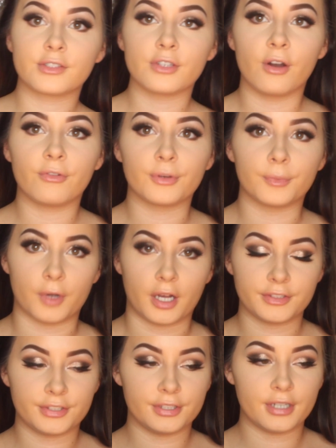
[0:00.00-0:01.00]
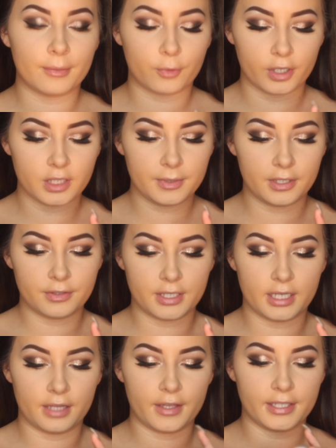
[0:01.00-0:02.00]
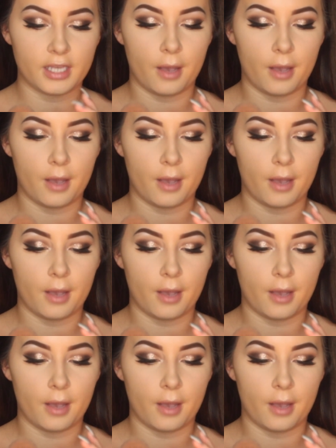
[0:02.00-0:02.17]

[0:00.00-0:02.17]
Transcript: So for bronzer, I'm going to be using this